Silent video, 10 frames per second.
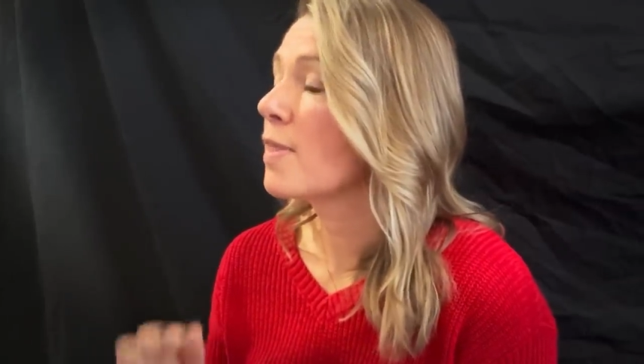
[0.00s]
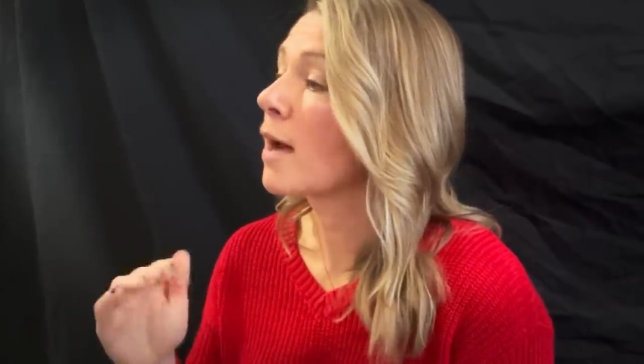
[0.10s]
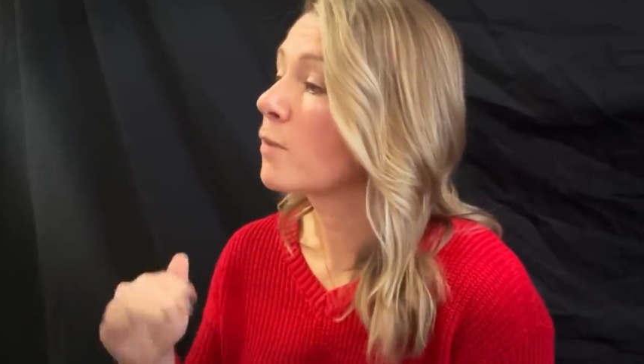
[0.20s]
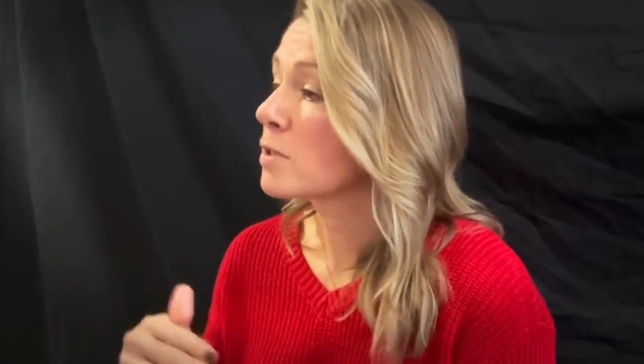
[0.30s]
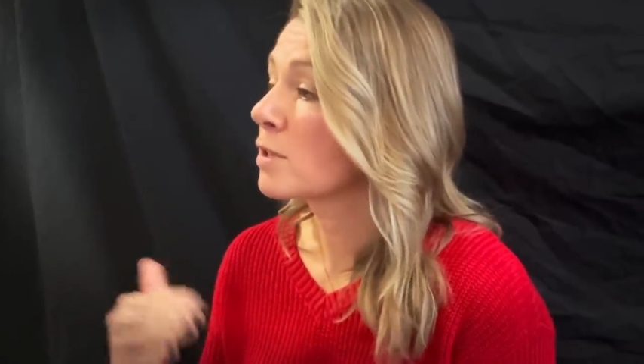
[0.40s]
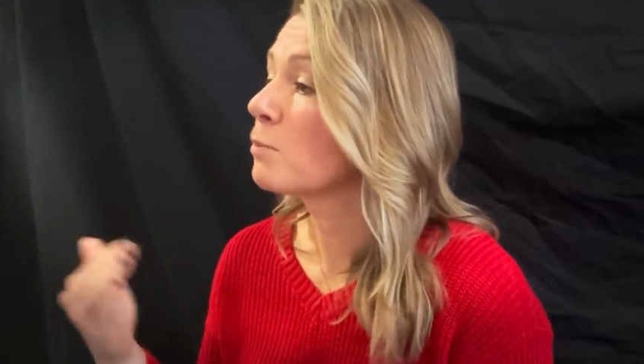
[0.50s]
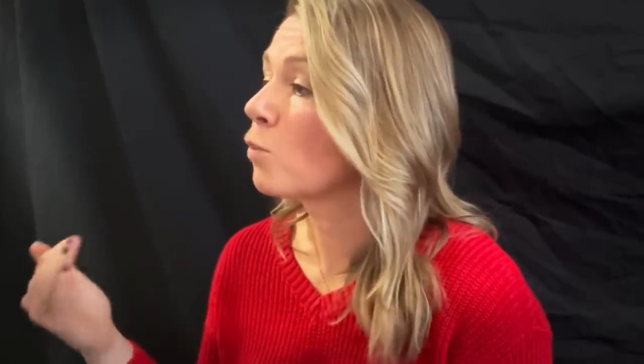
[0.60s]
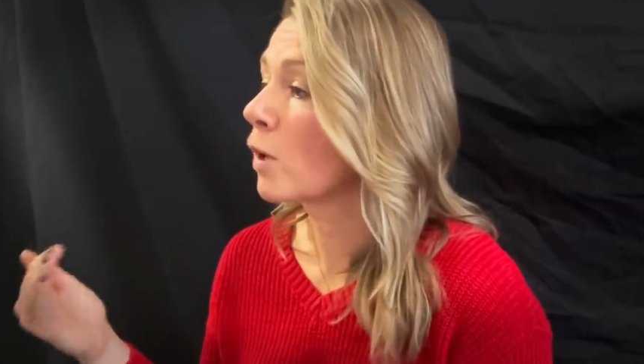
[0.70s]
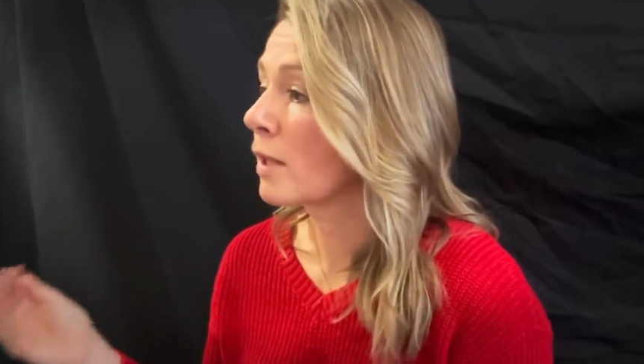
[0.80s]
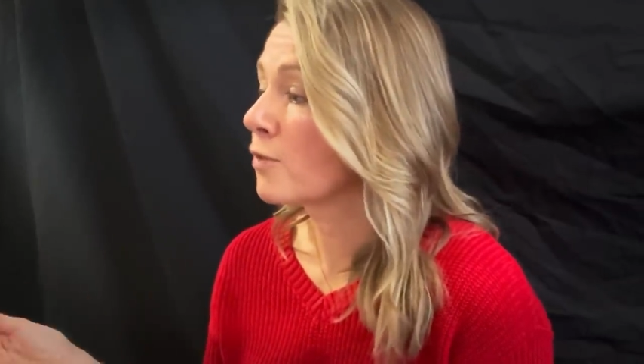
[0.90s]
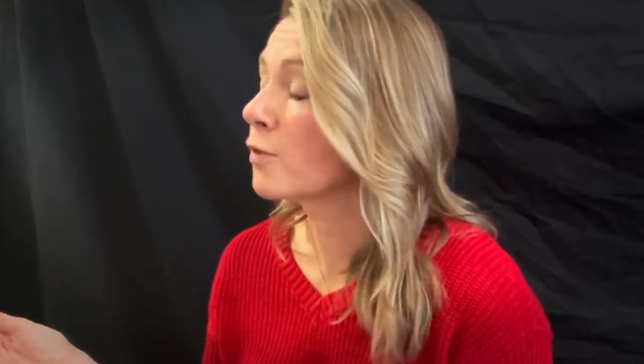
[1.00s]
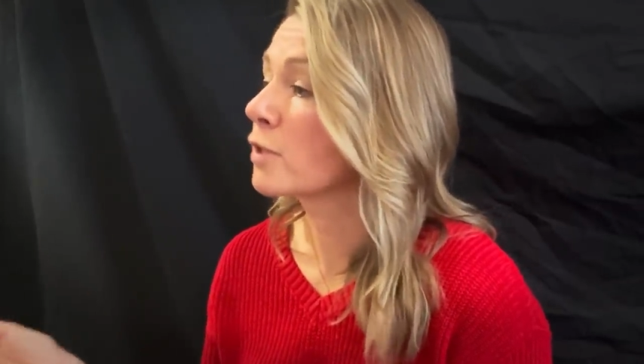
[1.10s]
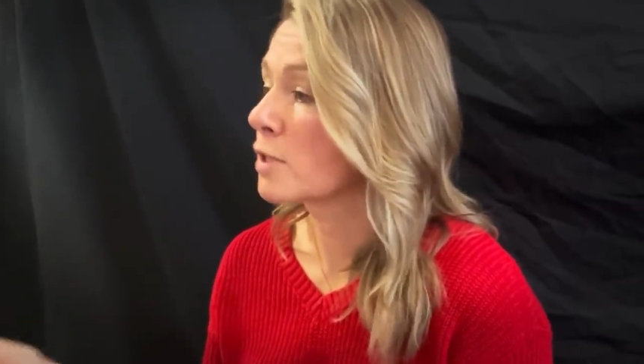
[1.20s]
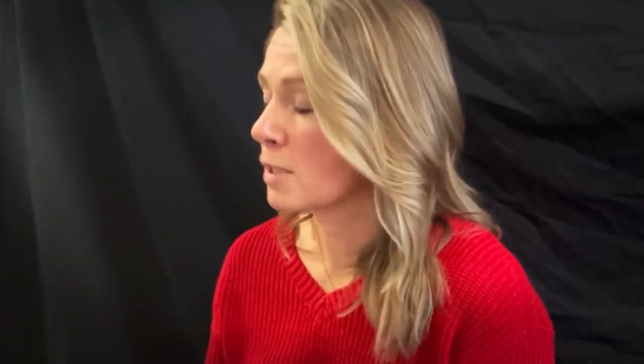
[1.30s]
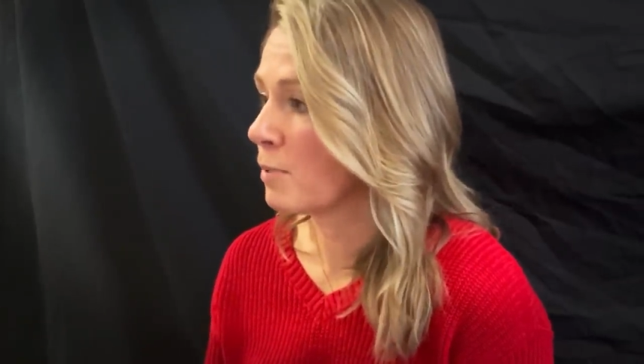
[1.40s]
that was one of the
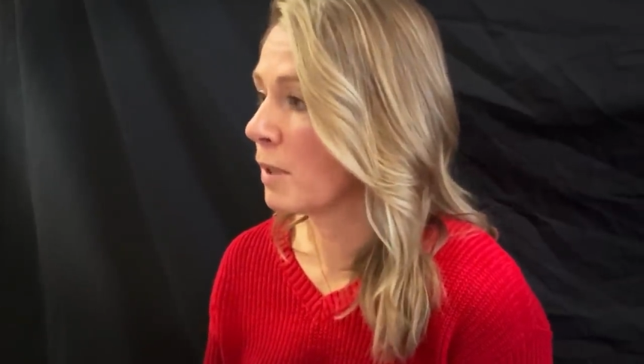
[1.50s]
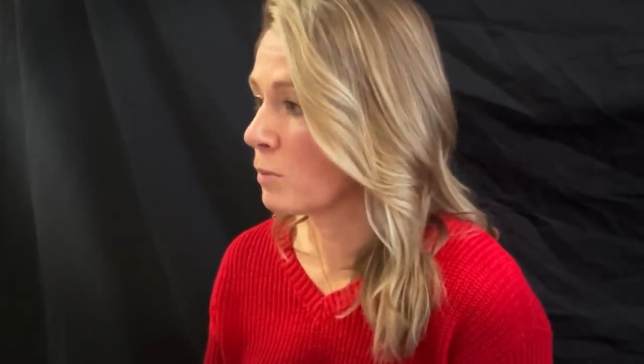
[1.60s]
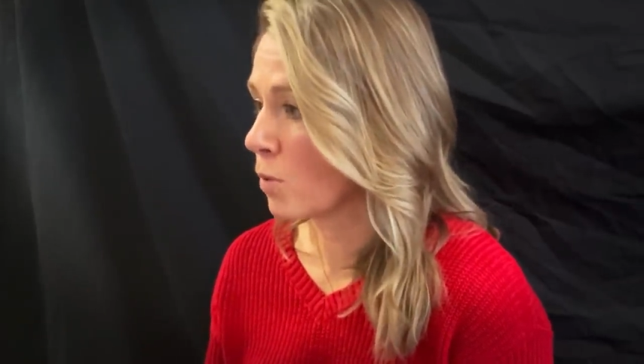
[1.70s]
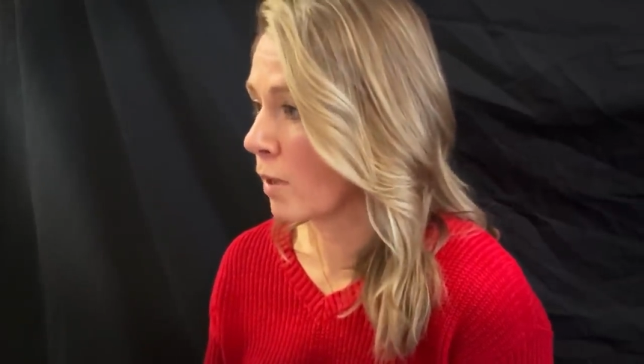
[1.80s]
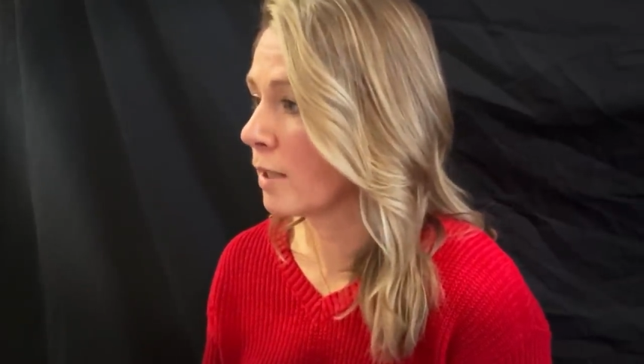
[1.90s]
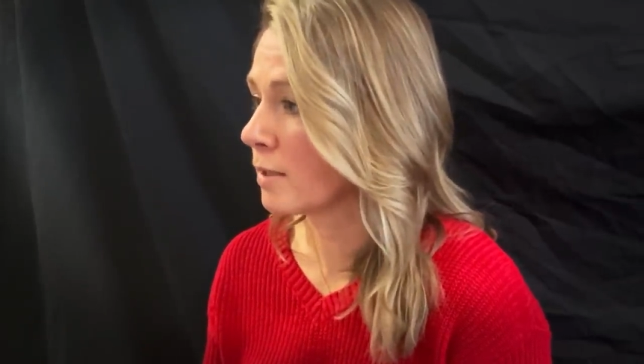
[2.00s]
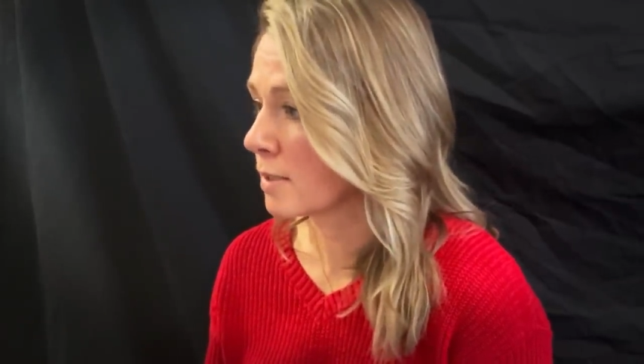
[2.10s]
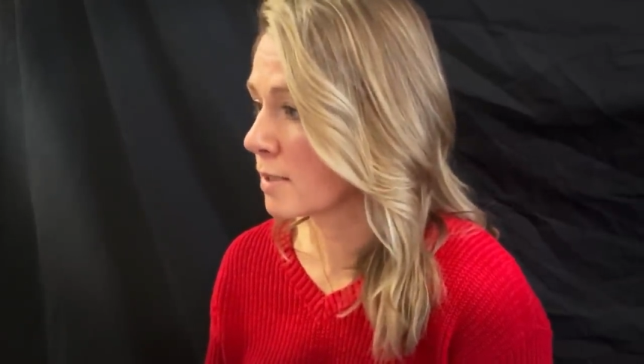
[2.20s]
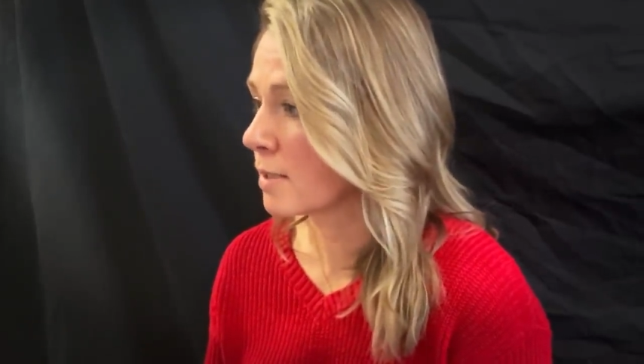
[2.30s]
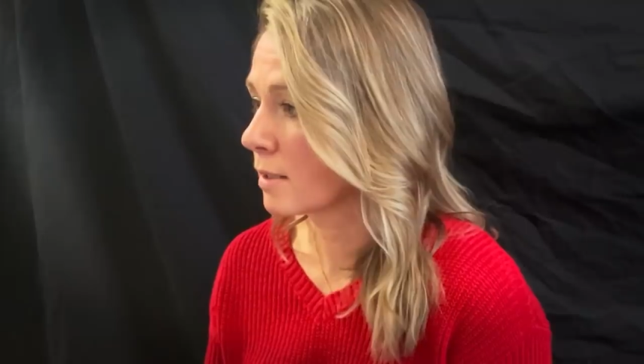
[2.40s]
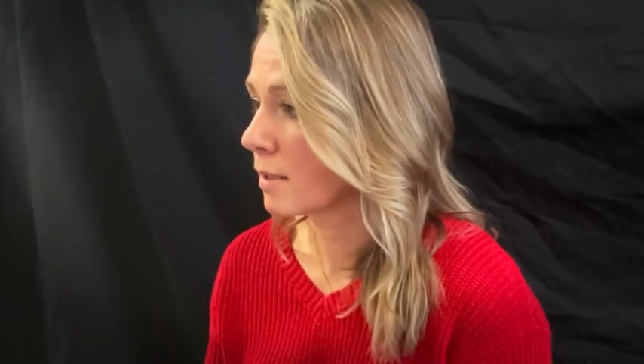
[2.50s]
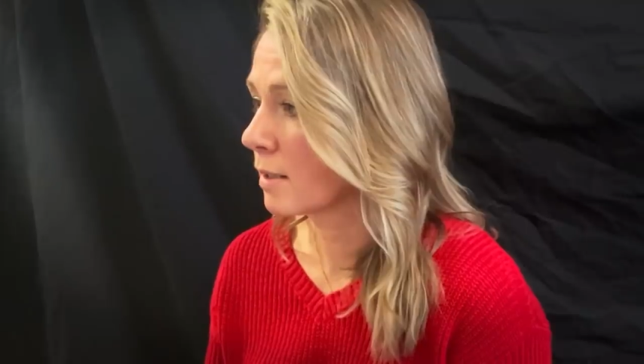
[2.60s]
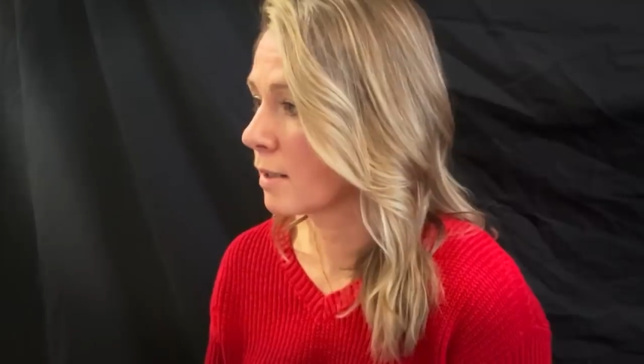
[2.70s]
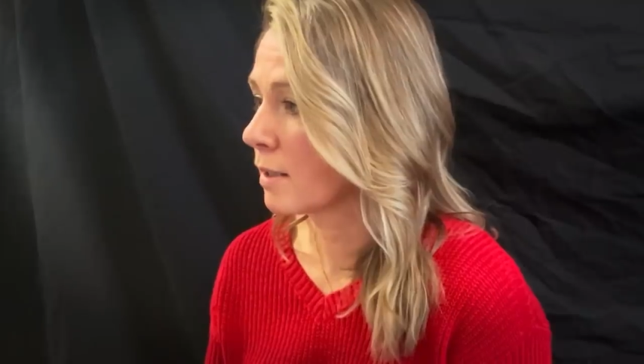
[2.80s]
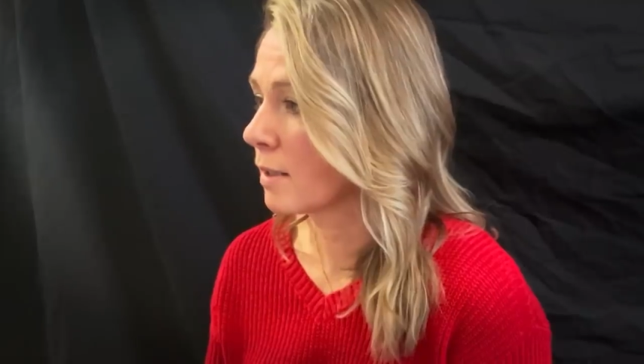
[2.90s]
first tipping points